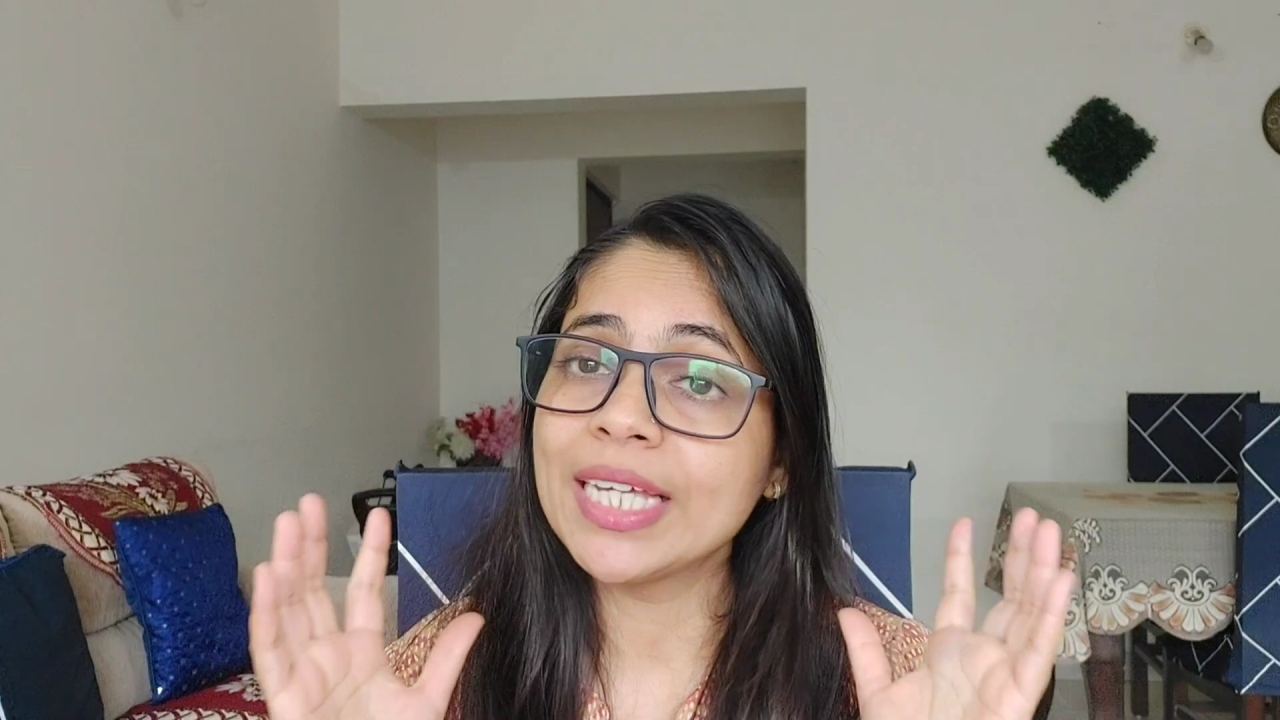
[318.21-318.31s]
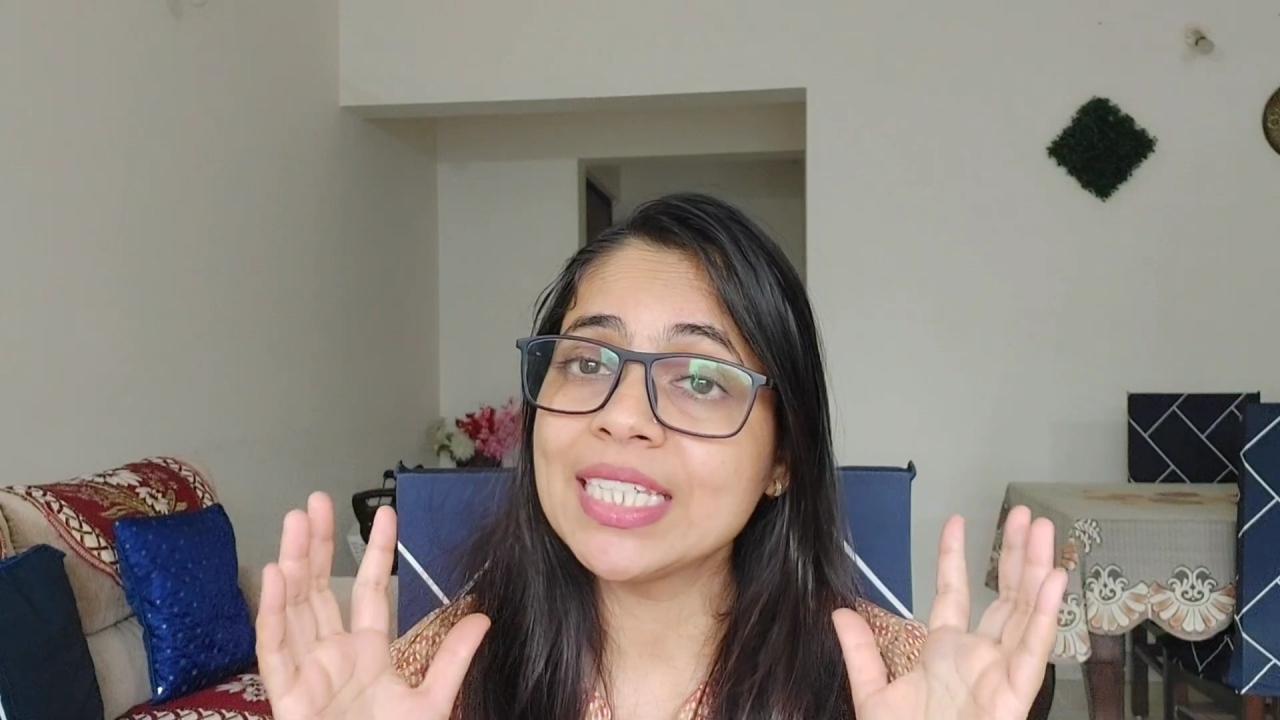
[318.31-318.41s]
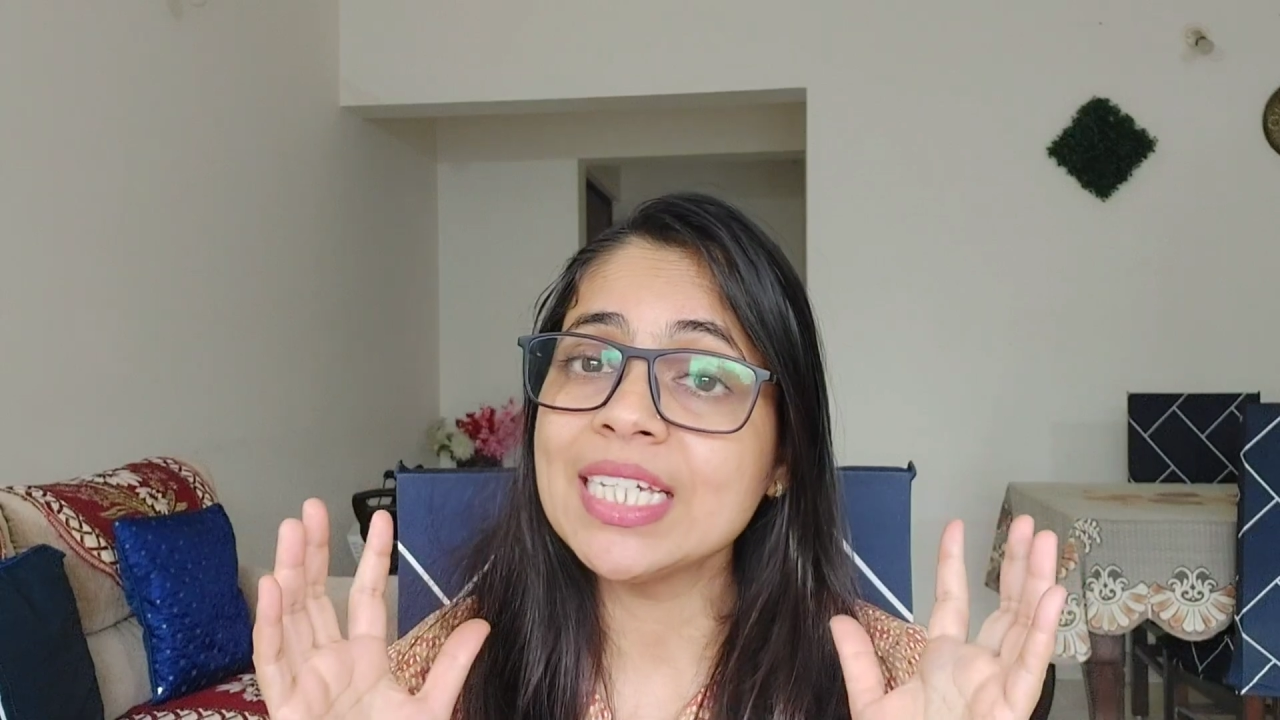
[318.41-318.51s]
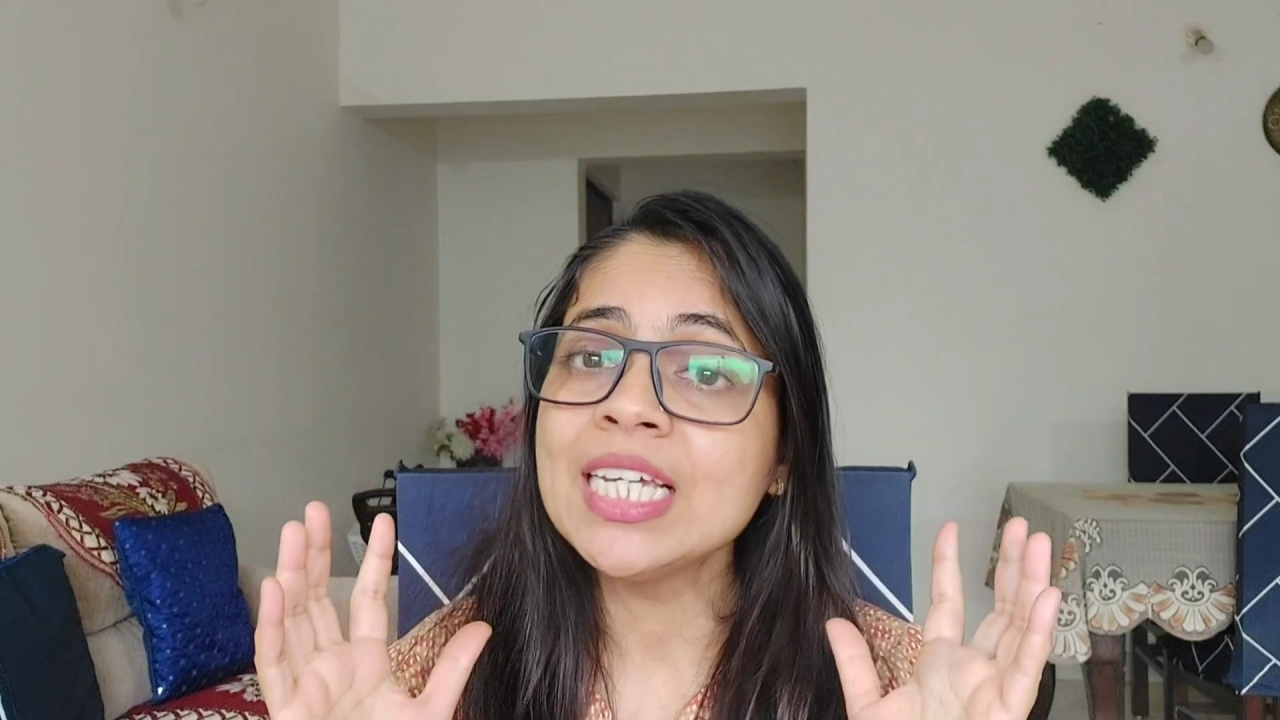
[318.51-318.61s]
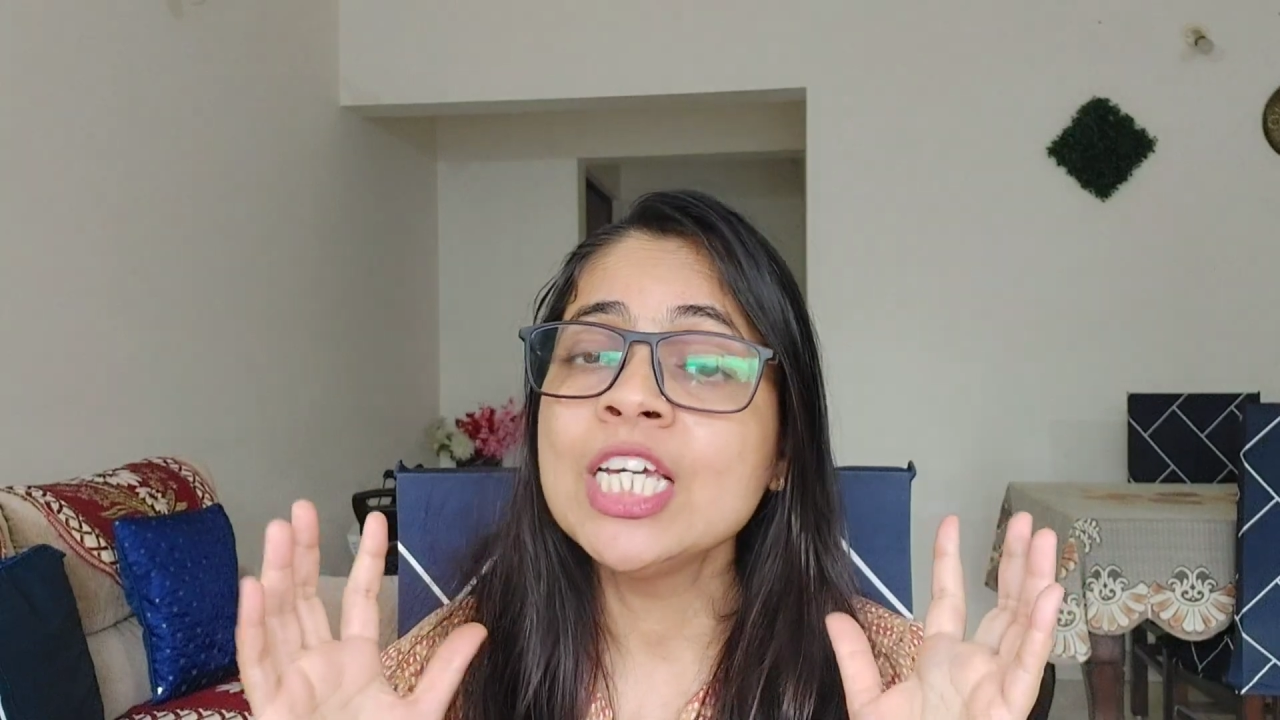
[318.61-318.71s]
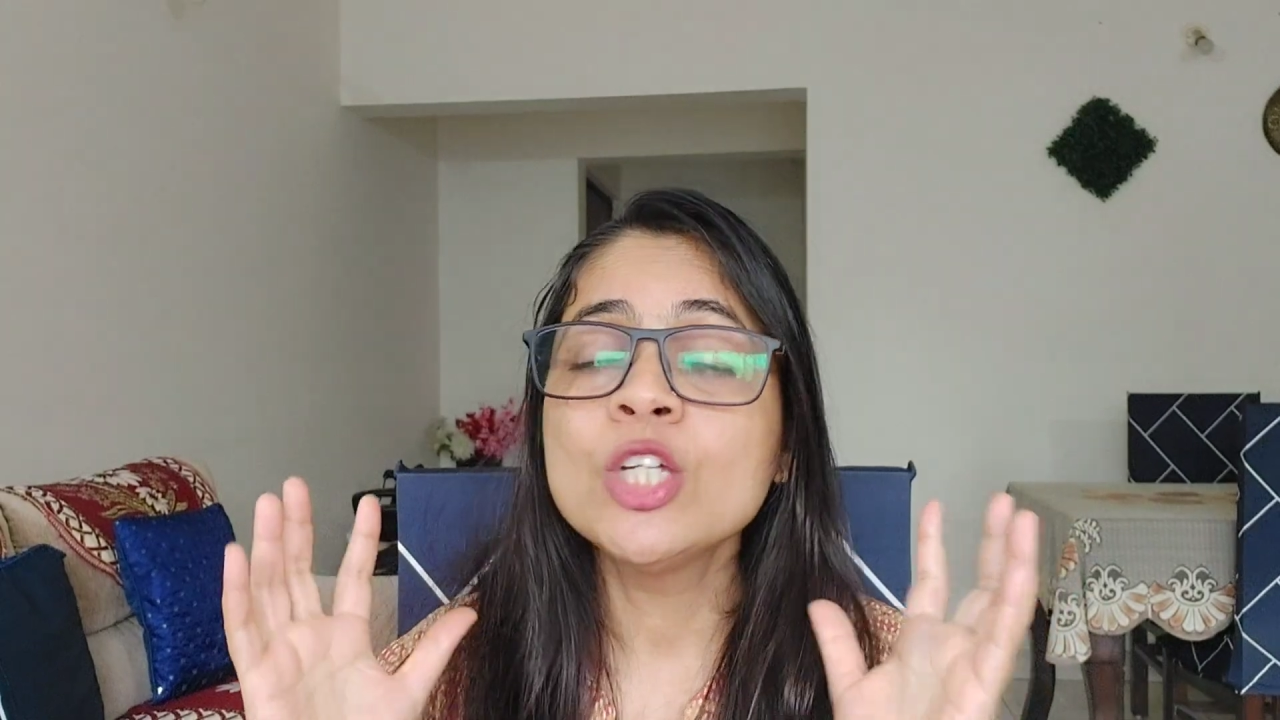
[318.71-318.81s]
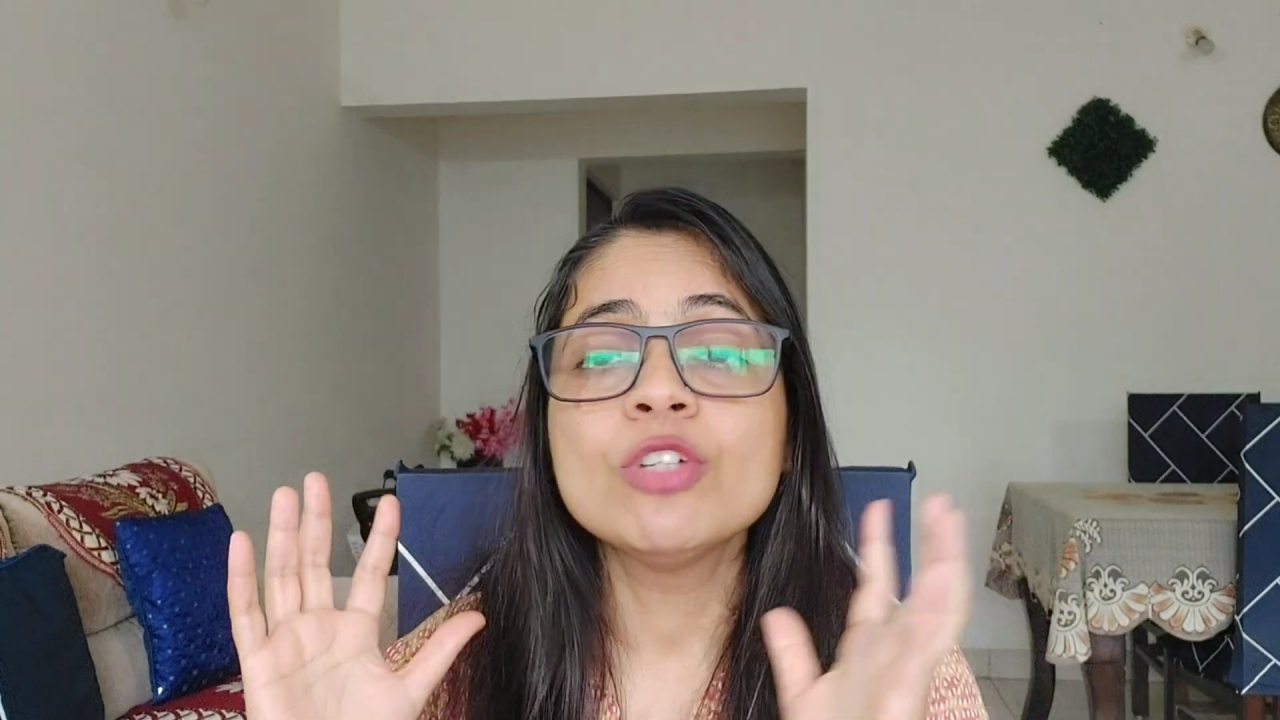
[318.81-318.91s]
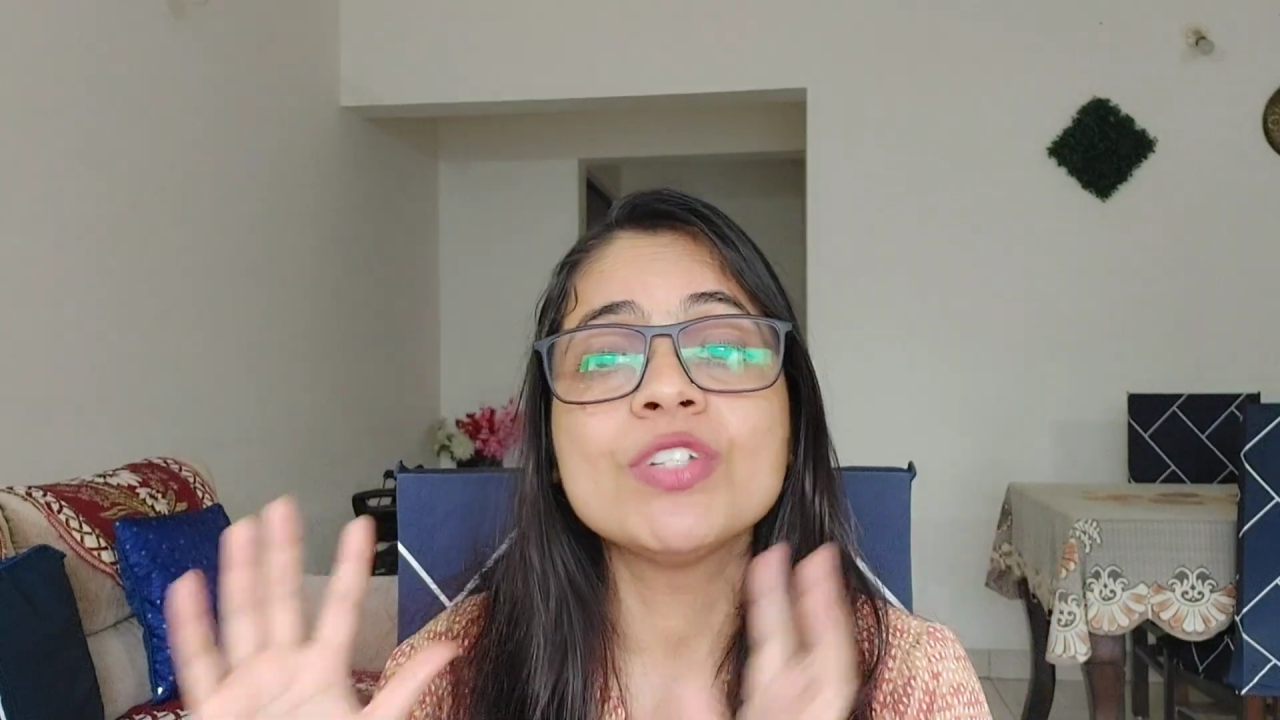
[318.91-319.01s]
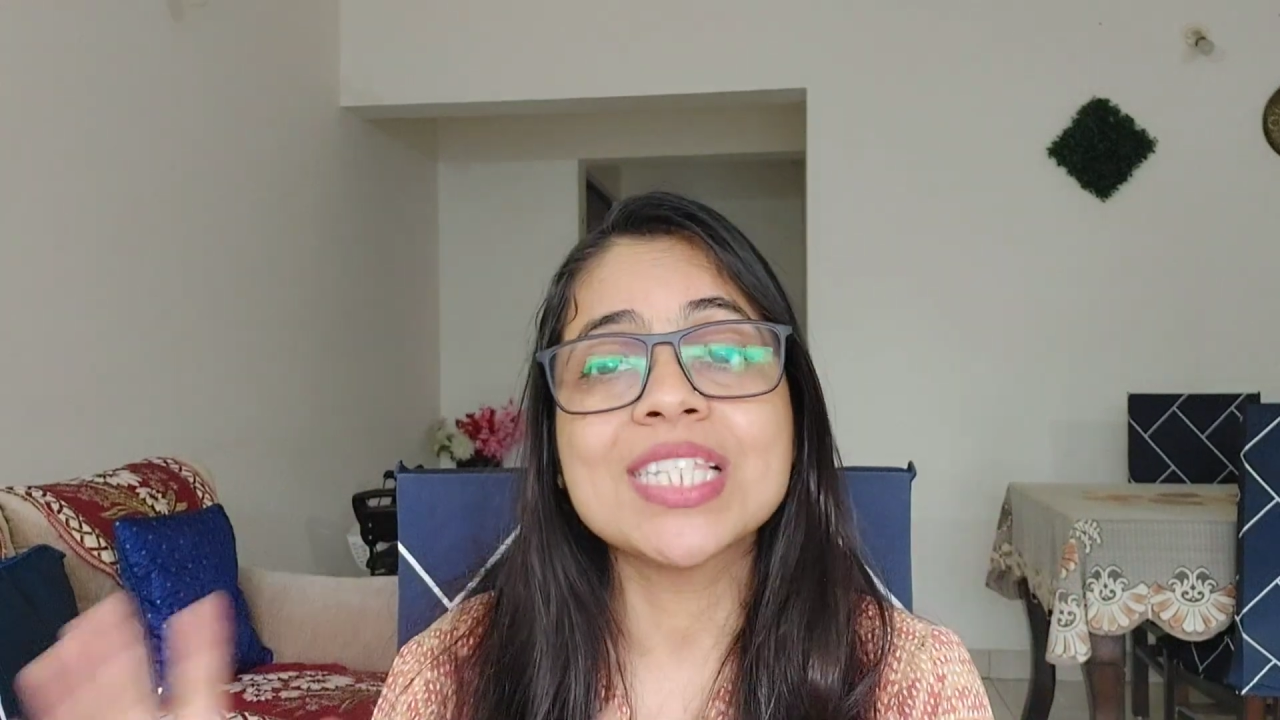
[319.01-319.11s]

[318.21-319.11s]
you've